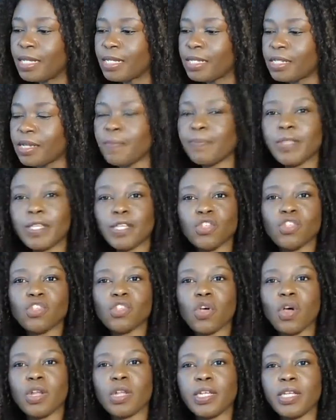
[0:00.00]
something
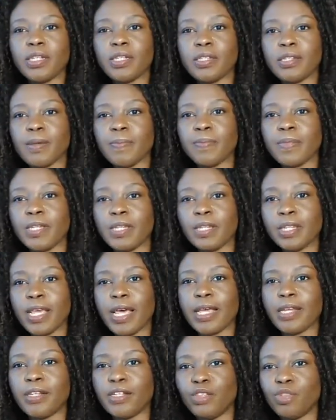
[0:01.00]
solid, something
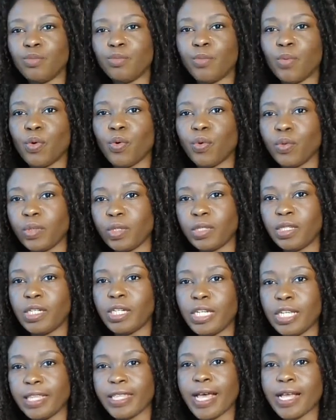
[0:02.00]
that you both
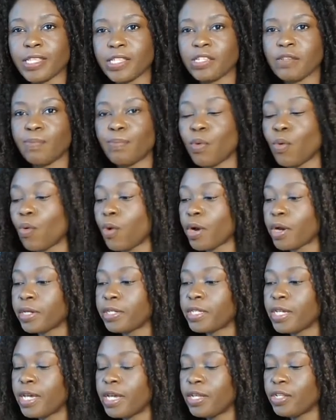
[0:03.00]
need that
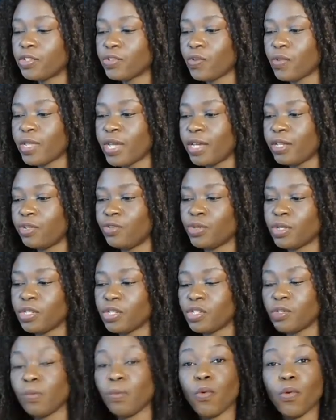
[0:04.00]
support, so that you
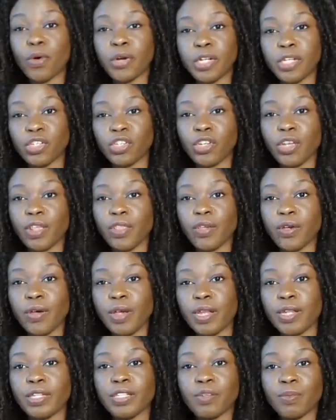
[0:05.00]
can support each other
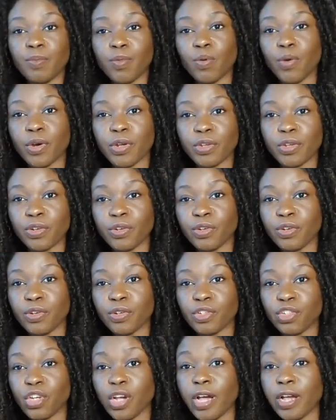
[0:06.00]
and support
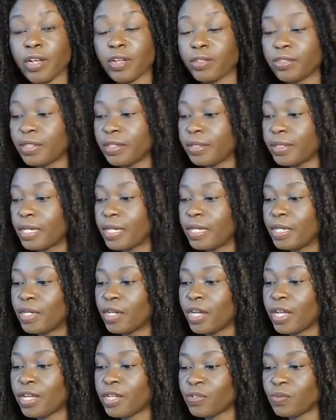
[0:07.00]
your child
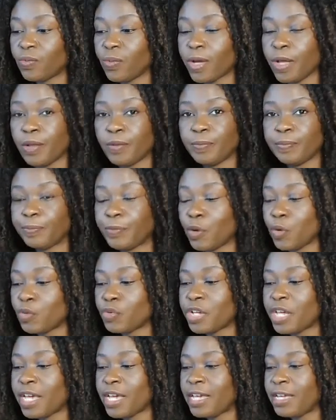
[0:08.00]
as well.
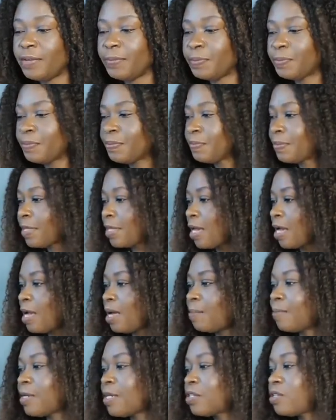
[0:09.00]
Okay,
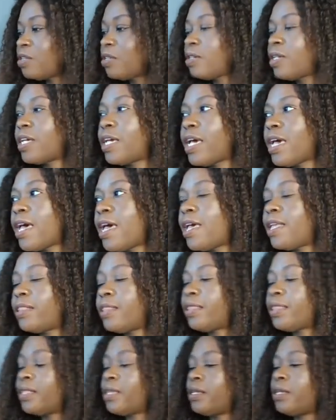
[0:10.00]
let's look
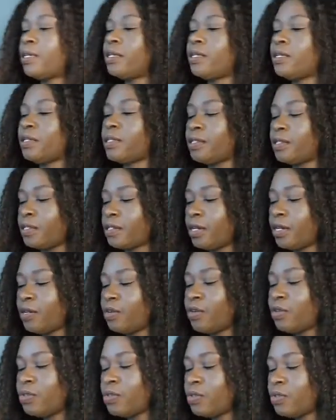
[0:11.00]
at the
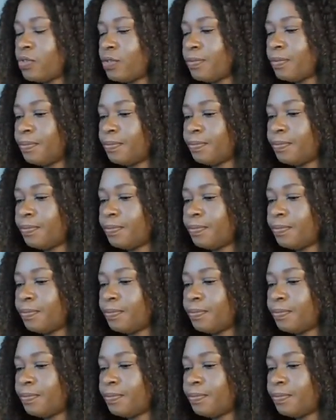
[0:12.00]
singles.